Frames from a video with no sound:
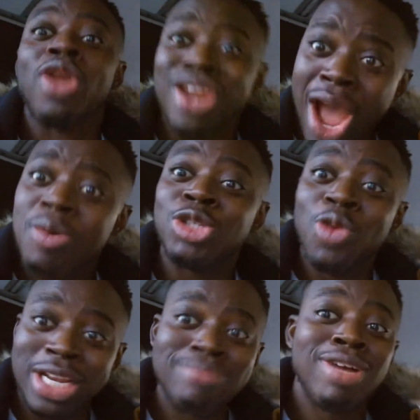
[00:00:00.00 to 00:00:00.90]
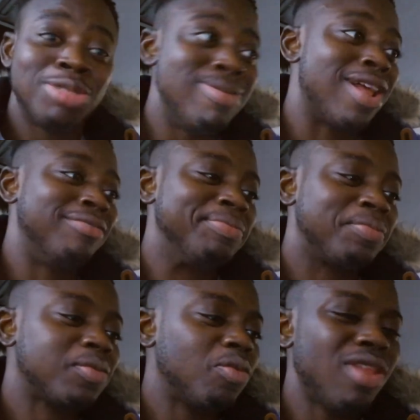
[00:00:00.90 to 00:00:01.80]
Now we're talking, that's much better.
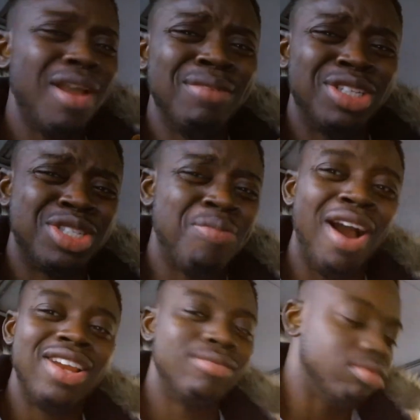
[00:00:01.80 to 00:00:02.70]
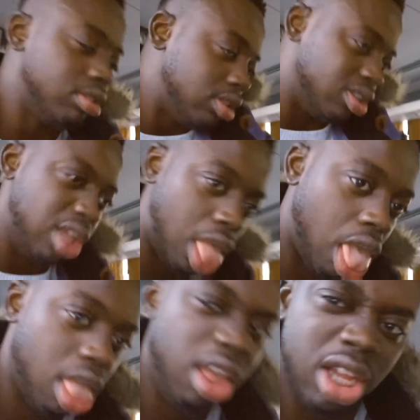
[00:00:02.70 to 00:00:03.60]
Okay. But just sparkly. Ooh,
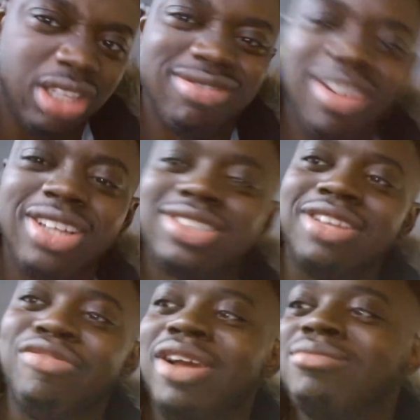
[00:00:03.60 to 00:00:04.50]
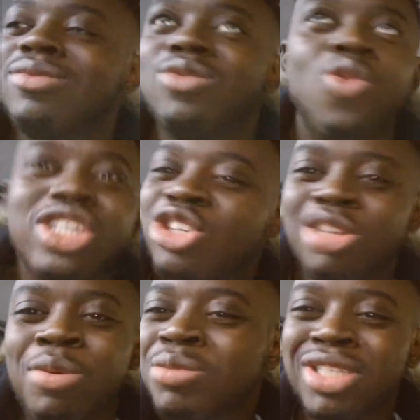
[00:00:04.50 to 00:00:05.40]
that's nasty, fam. Who was not
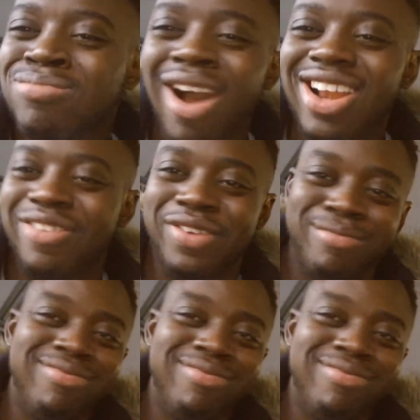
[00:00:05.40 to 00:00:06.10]
supposed to be sparkly, fam?